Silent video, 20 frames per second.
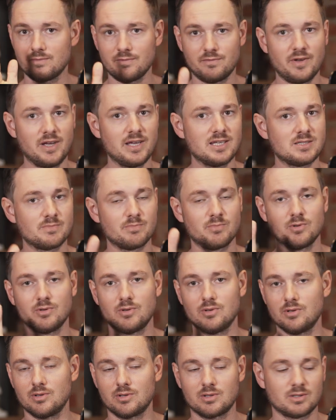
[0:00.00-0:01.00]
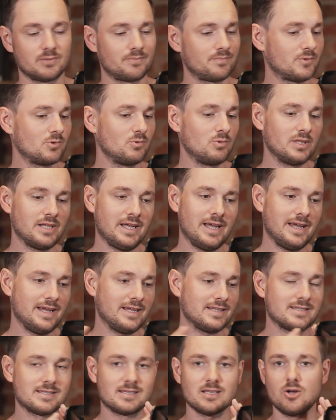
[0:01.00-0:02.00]
Facebook, Google
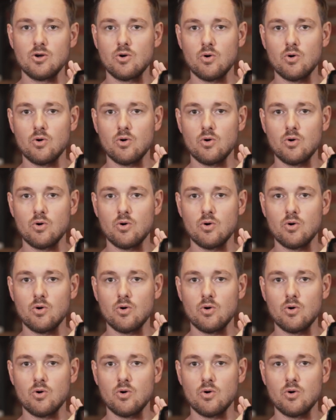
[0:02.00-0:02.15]
Ads,